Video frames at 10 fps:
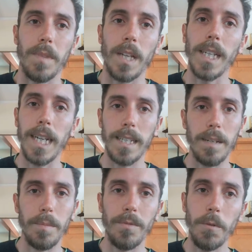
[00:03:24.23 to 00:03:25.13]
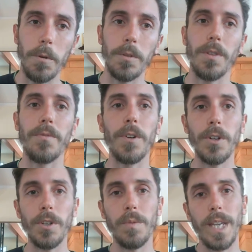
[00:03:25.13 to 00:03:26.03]
Like I said before, the
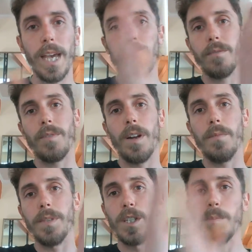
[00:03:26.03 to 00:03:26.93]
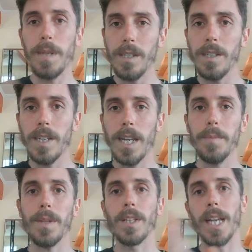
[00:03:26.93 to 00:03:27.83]
further we get from the species
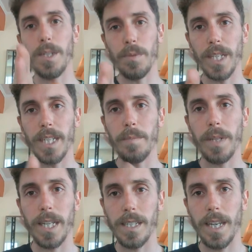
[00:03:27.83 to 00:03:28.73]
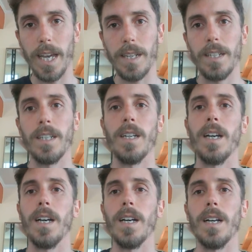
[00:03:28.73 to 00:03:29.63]
name, the less related plants get.
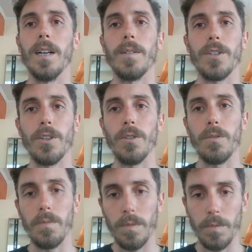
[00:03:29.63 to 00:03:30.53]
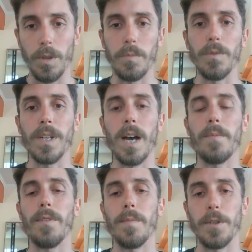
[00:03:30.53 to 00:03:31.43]
So moving up
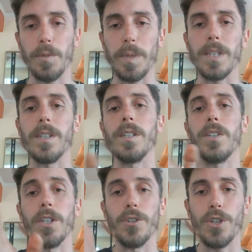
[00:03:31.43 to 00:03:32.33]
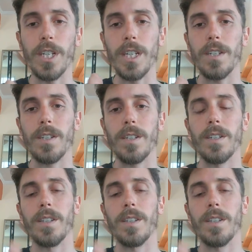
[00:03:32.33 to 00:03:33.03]
from your species to your genus,